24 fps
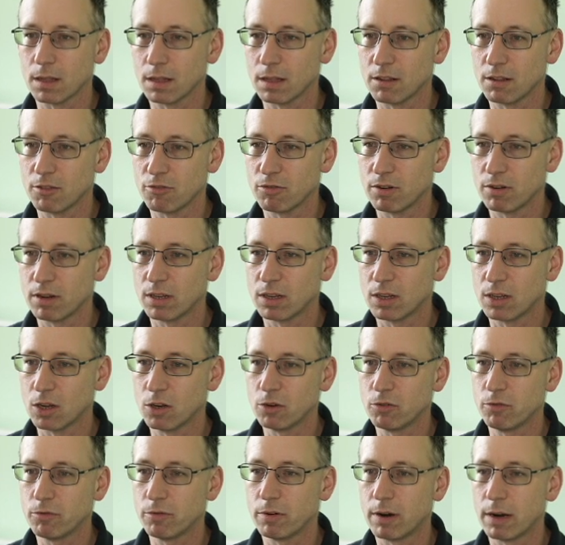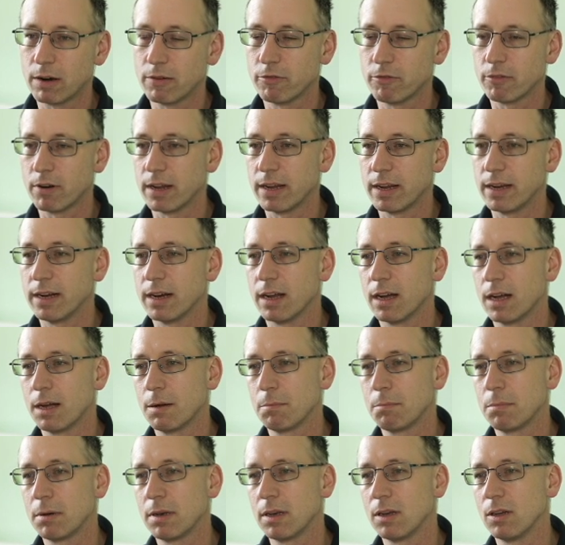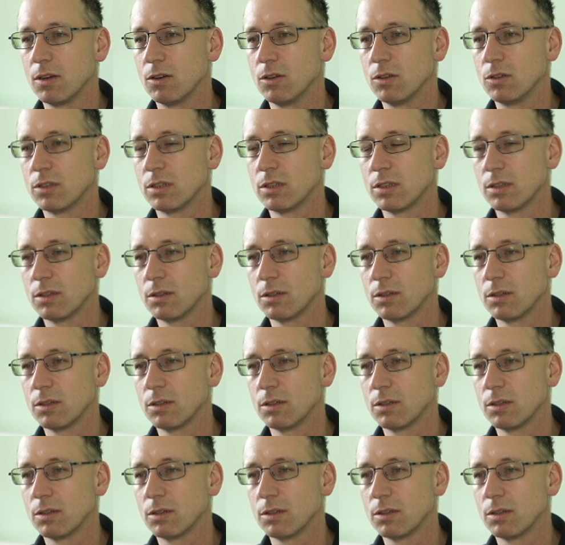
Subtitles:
is run go run rain upload